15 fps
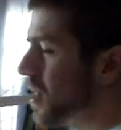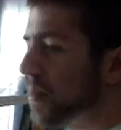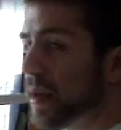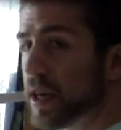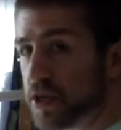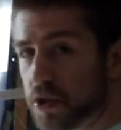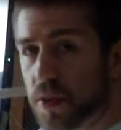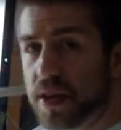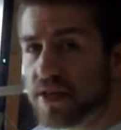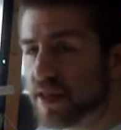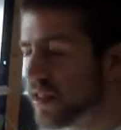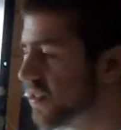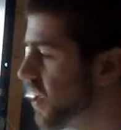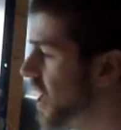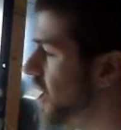the biggest
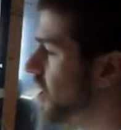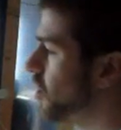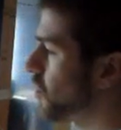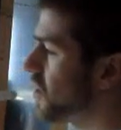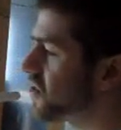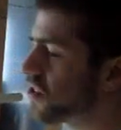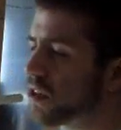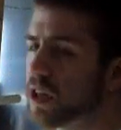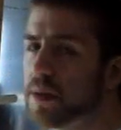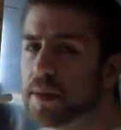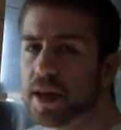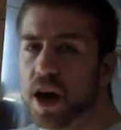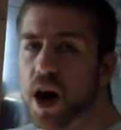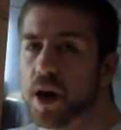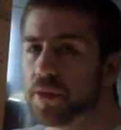reason is that your wrists are going
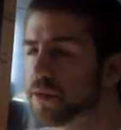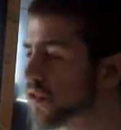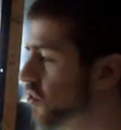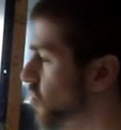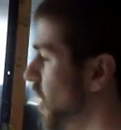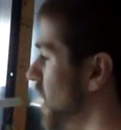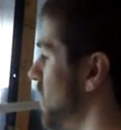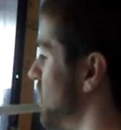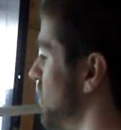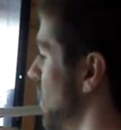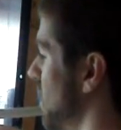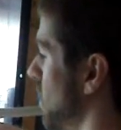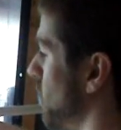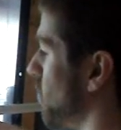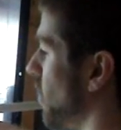to be off. If you're trying to
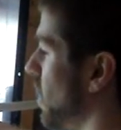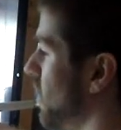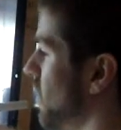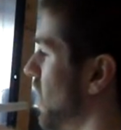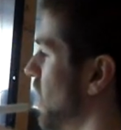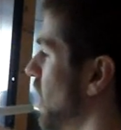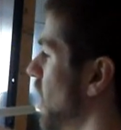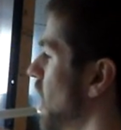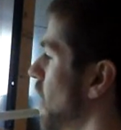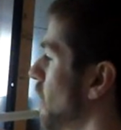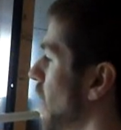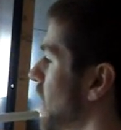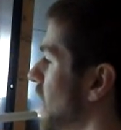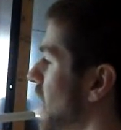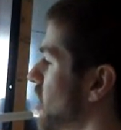stand in front of it,
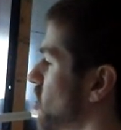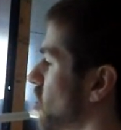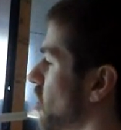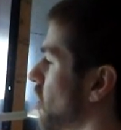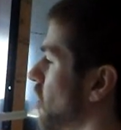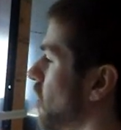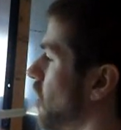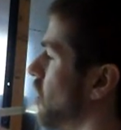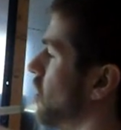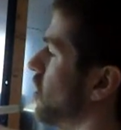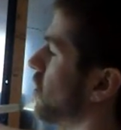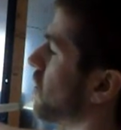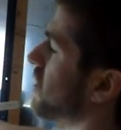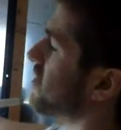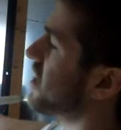by nature,
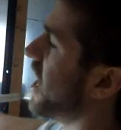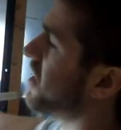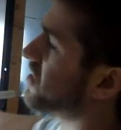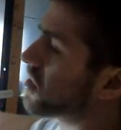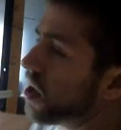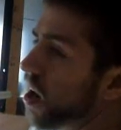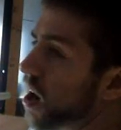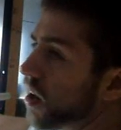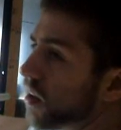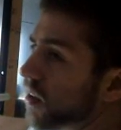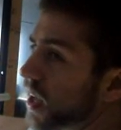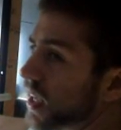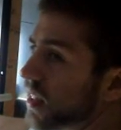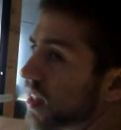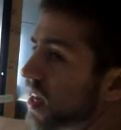your wrist has to
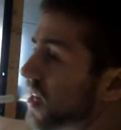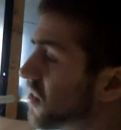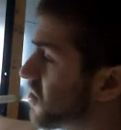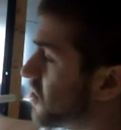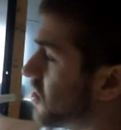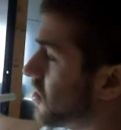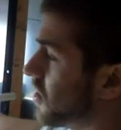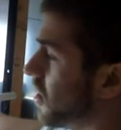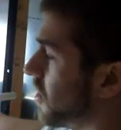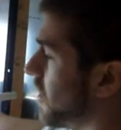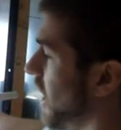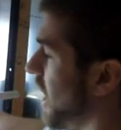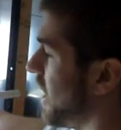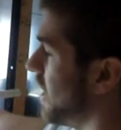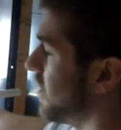cock like this.
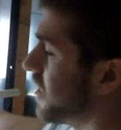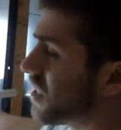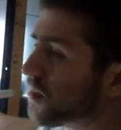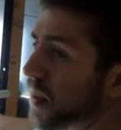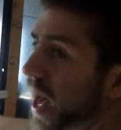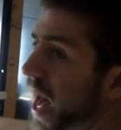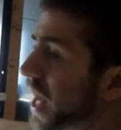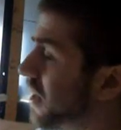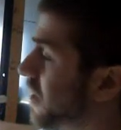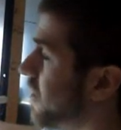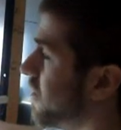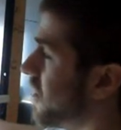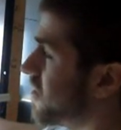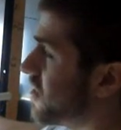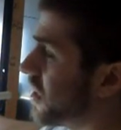Okay? That's
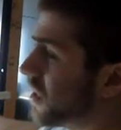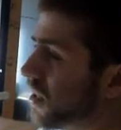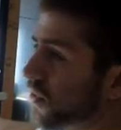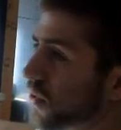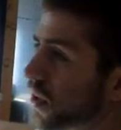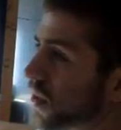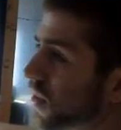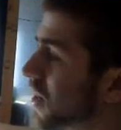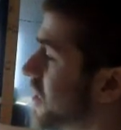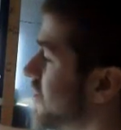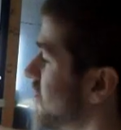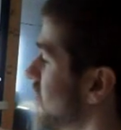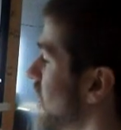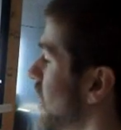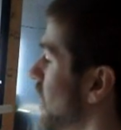bad. That's not good for your
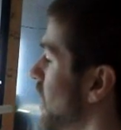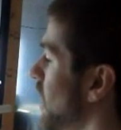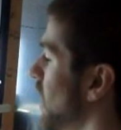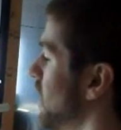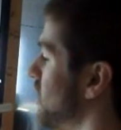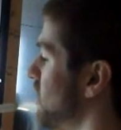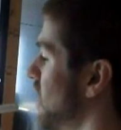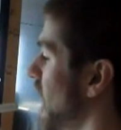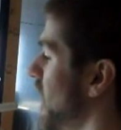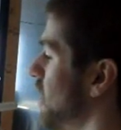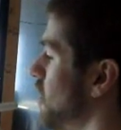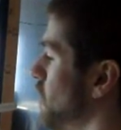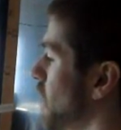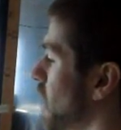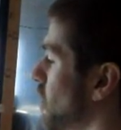wrist.
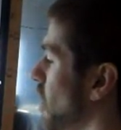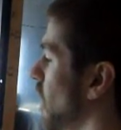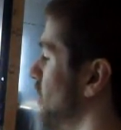Instead, you're better